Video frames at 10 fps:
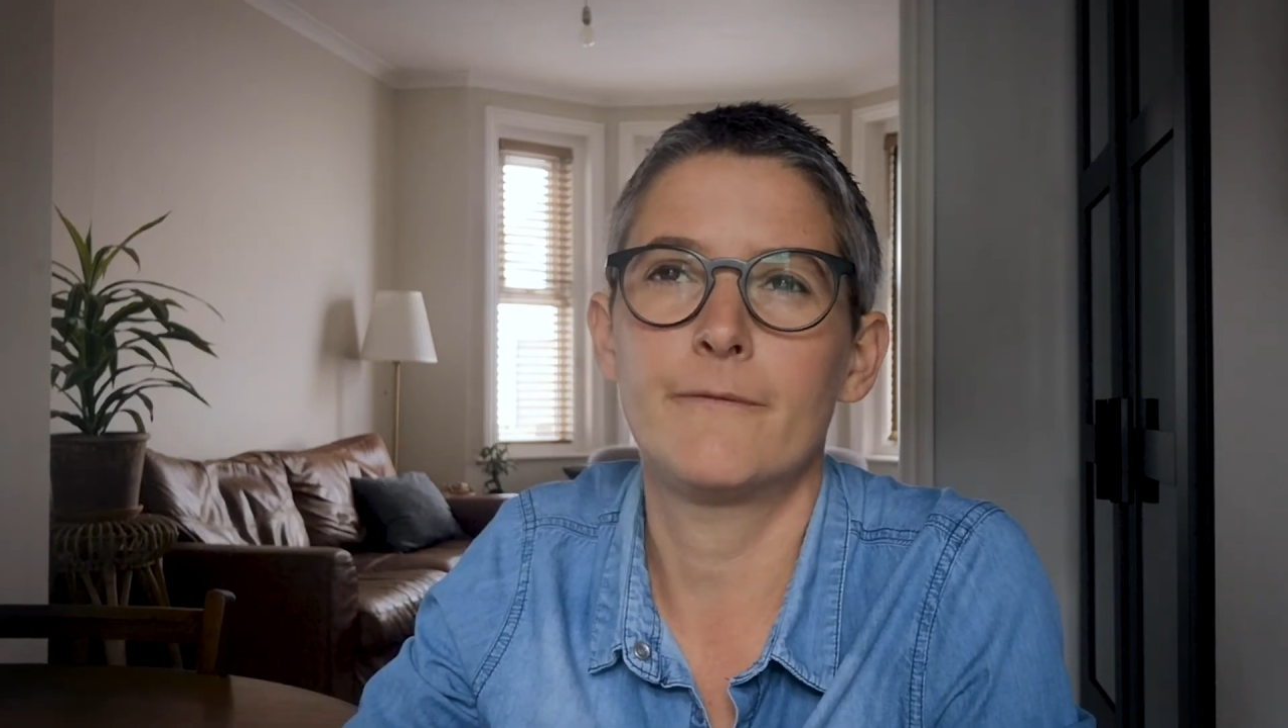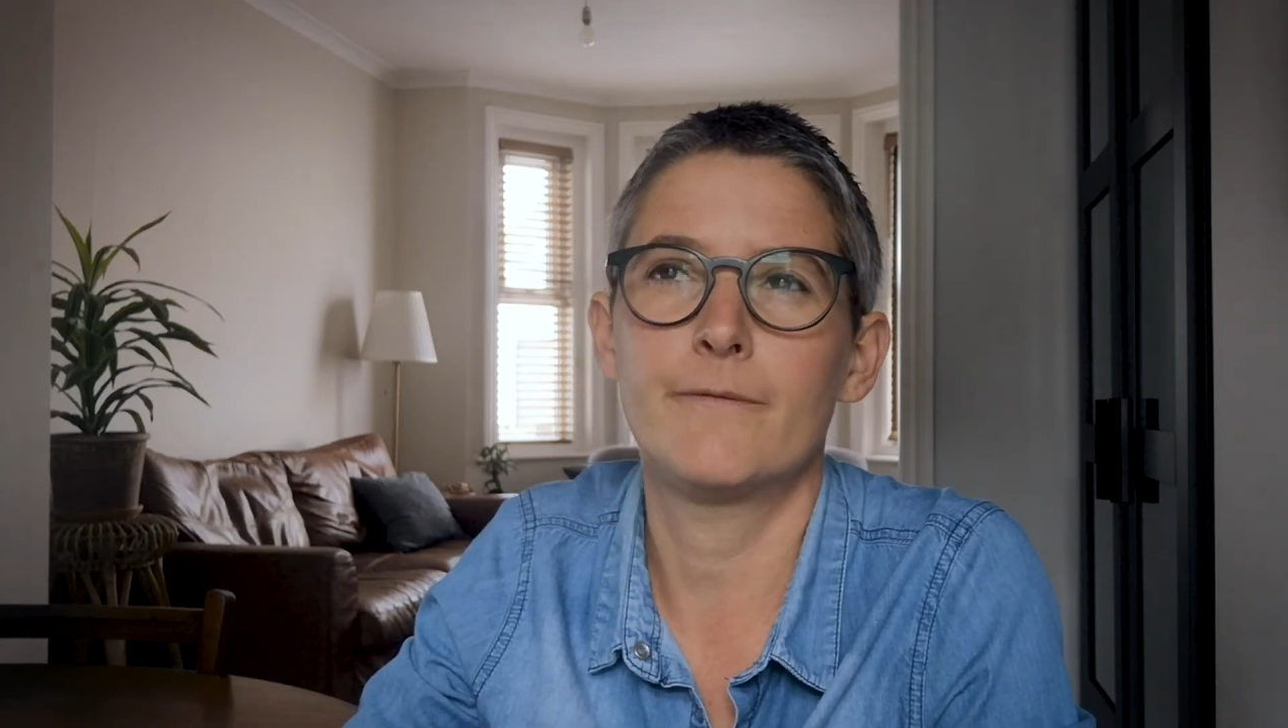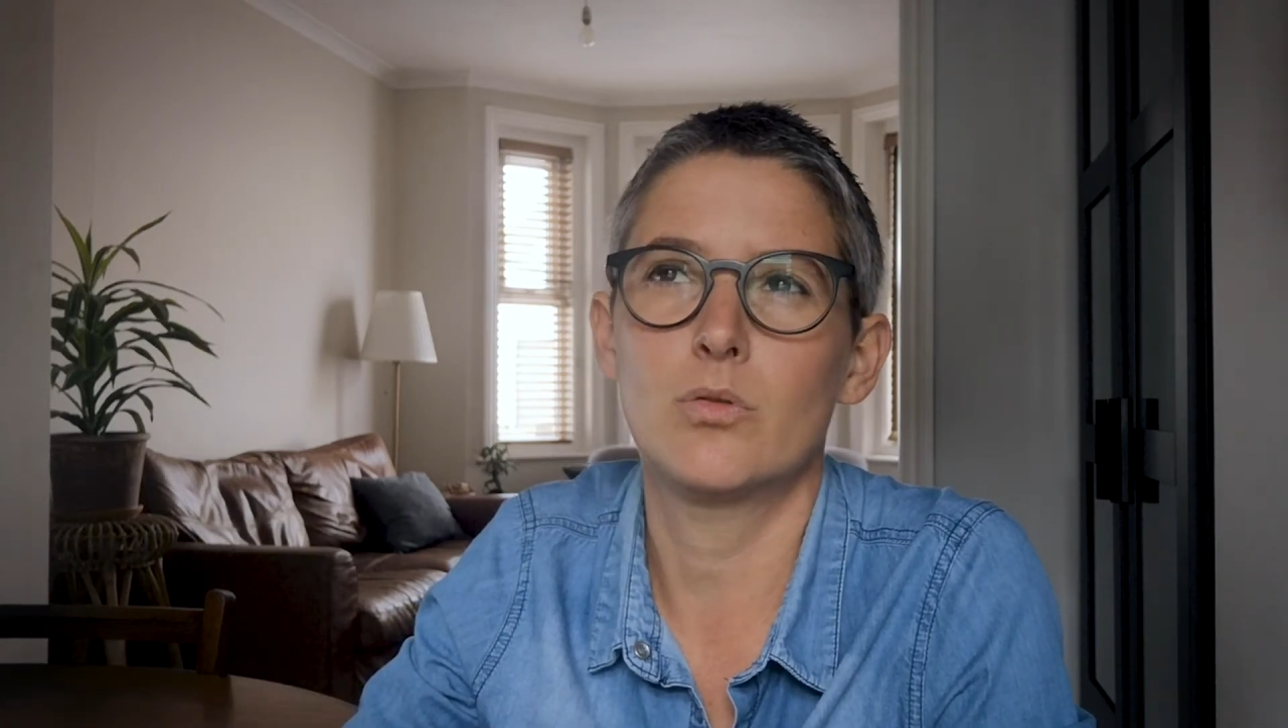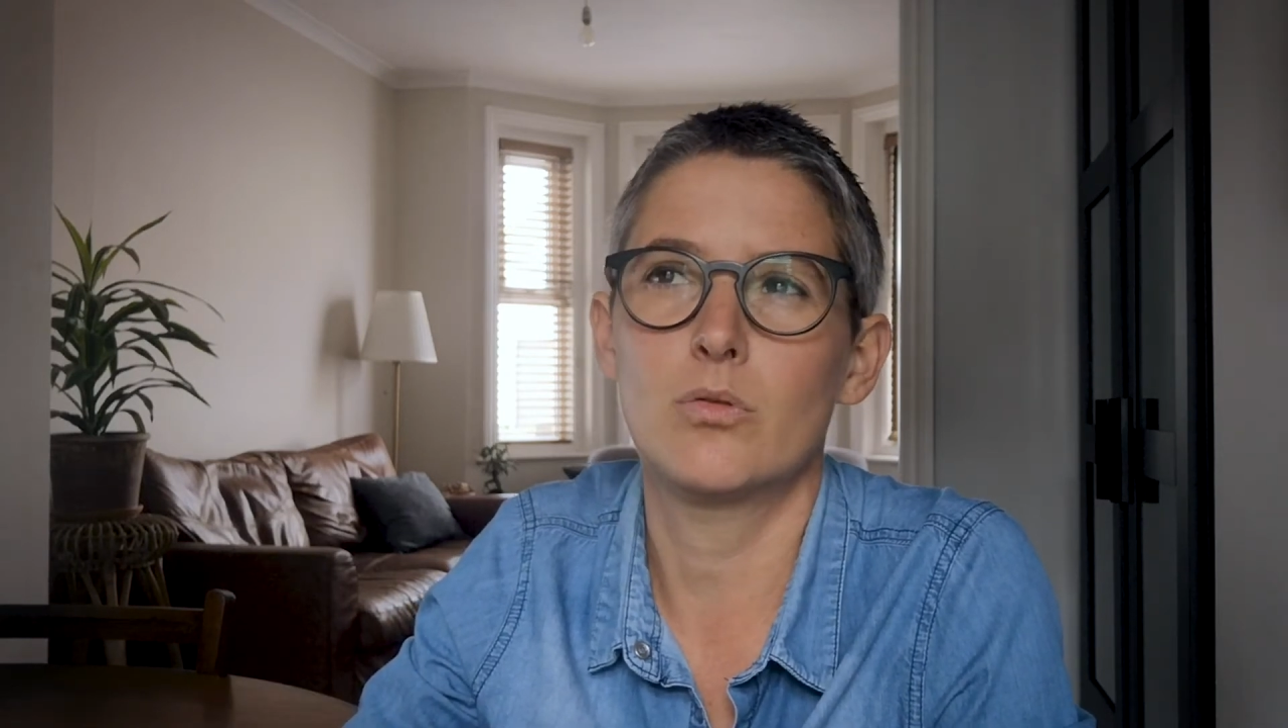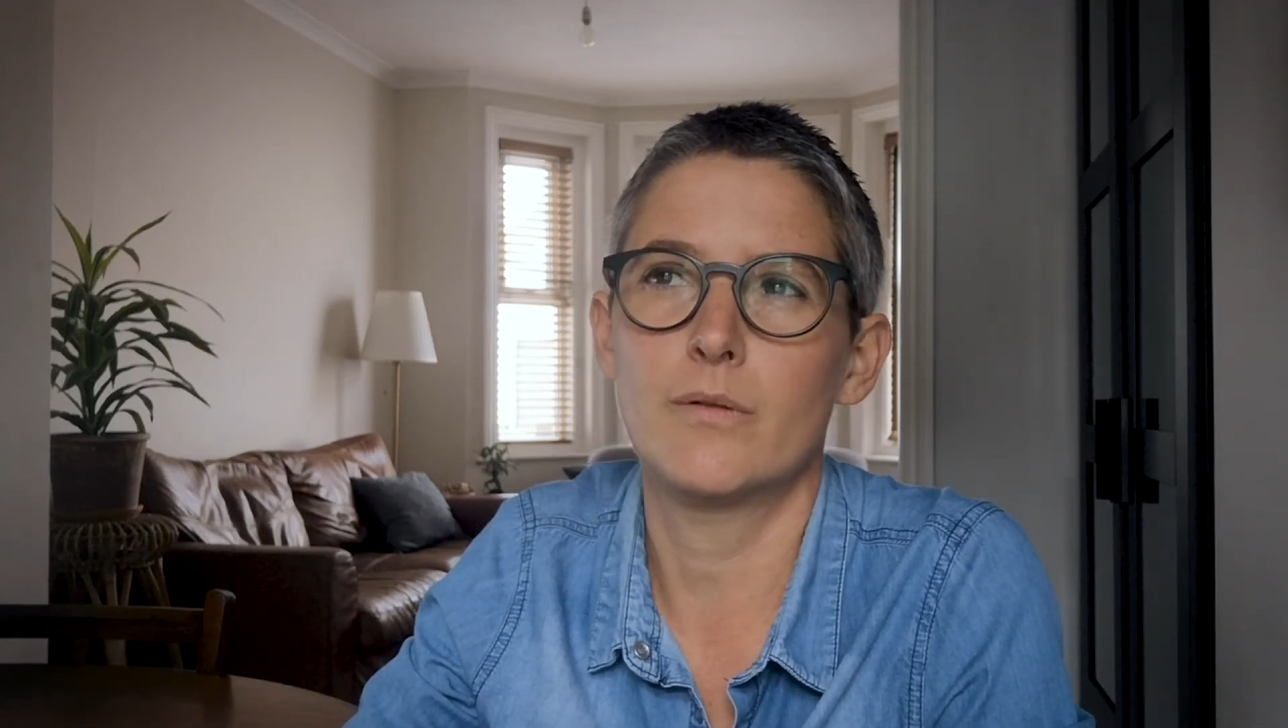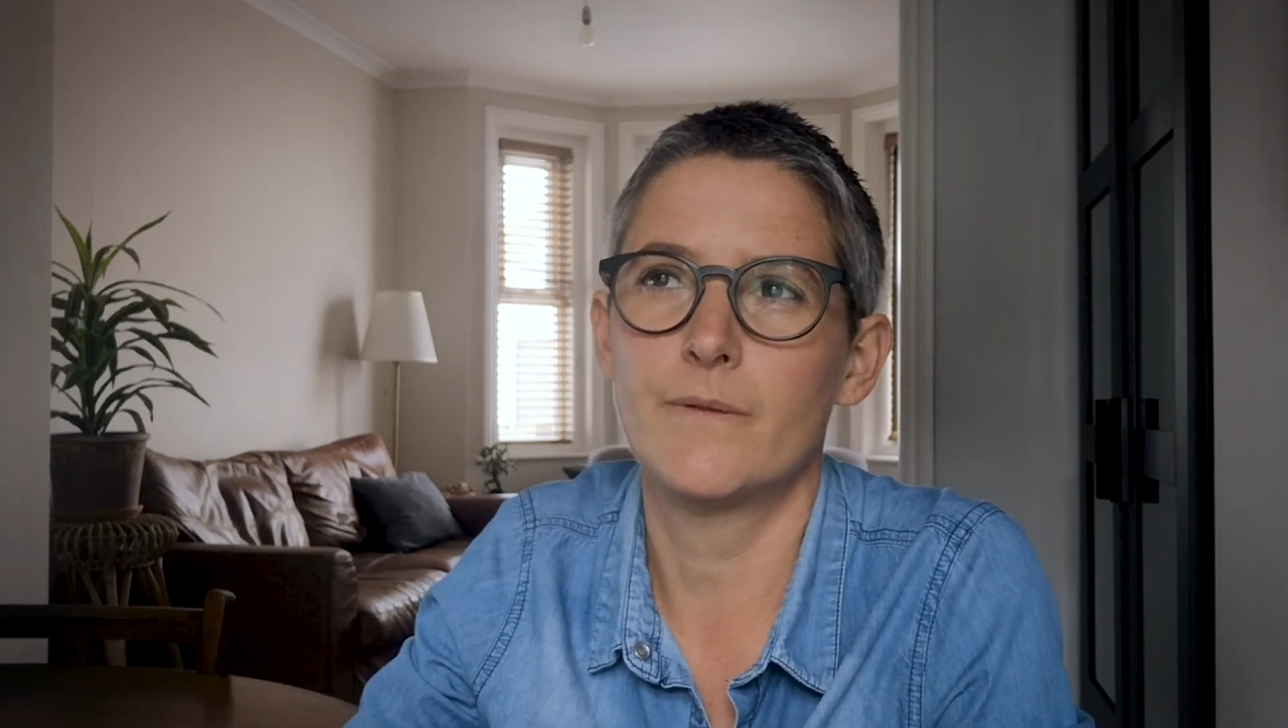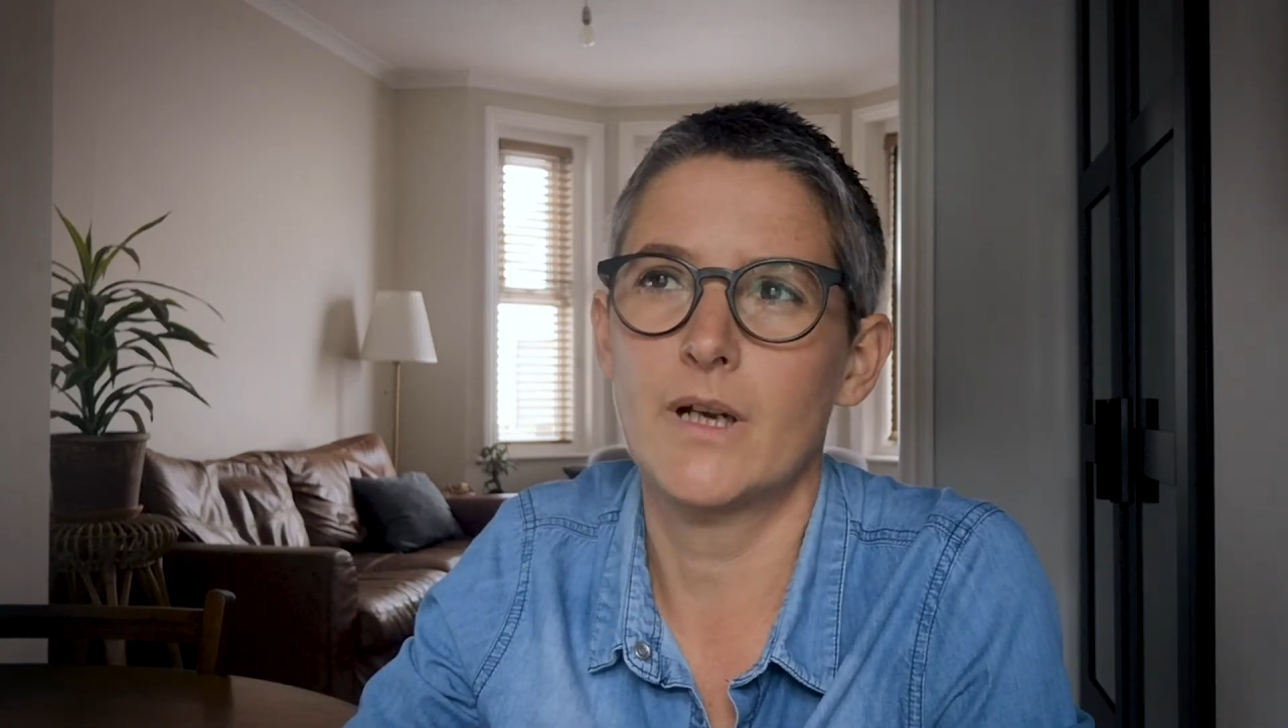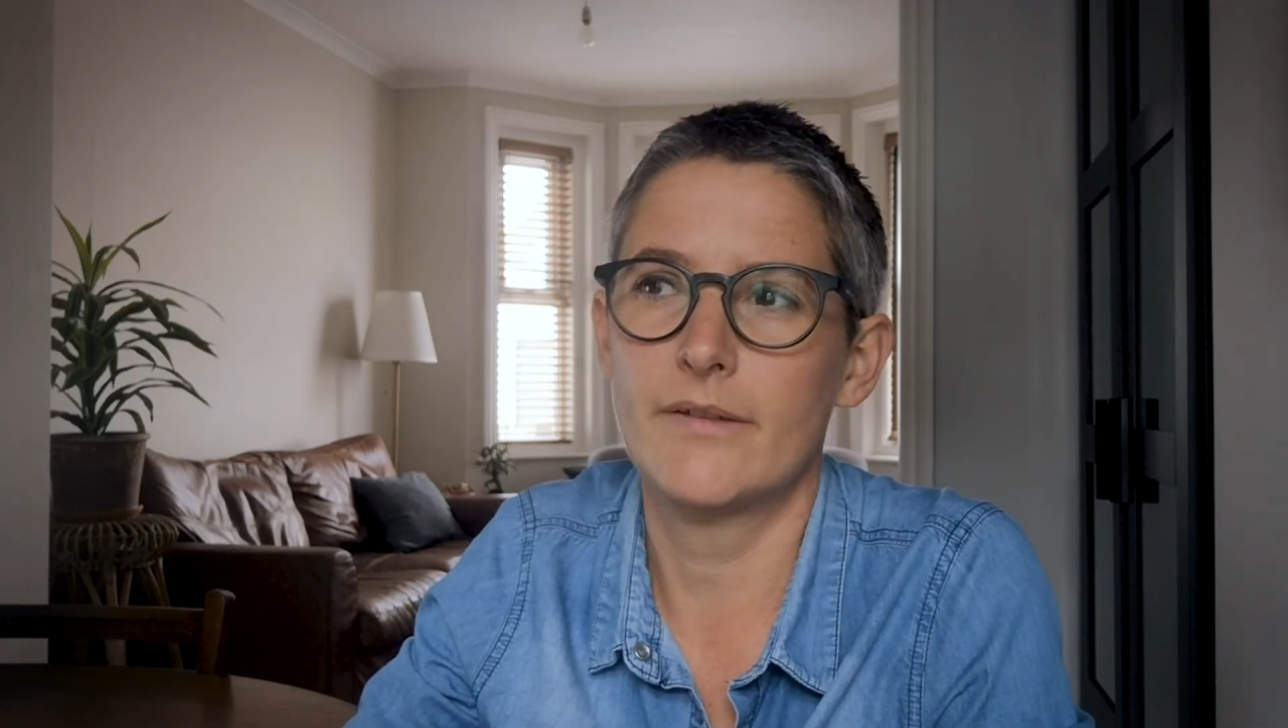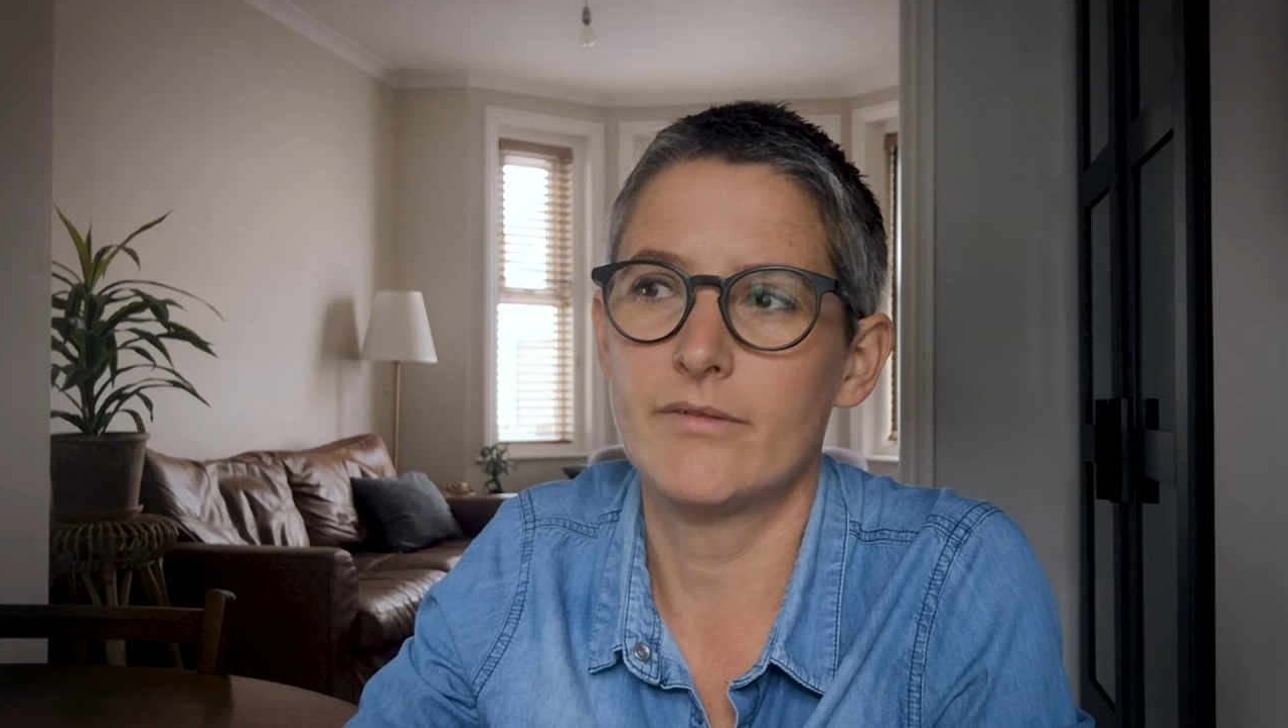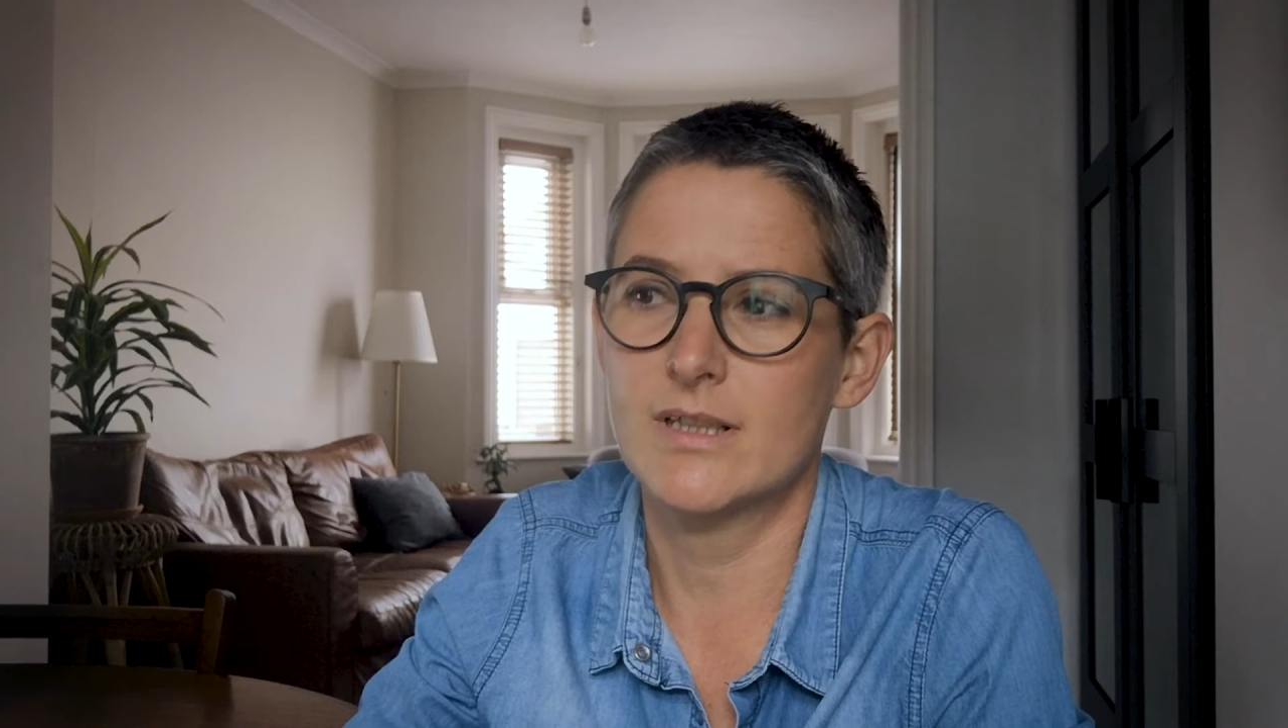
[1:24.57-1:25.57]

4 or 5